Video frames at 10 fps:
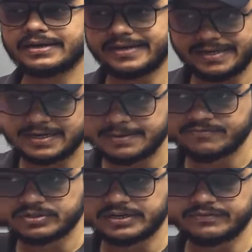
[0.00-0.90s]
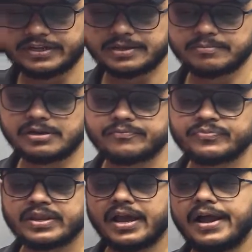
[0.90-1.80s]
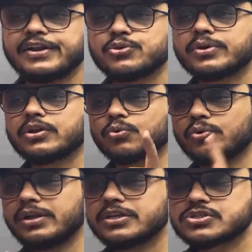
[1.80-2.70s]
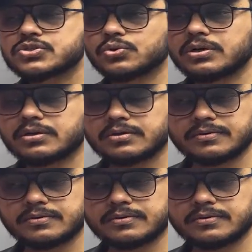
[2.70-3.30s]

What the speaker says: a data type for that variable, and you can only store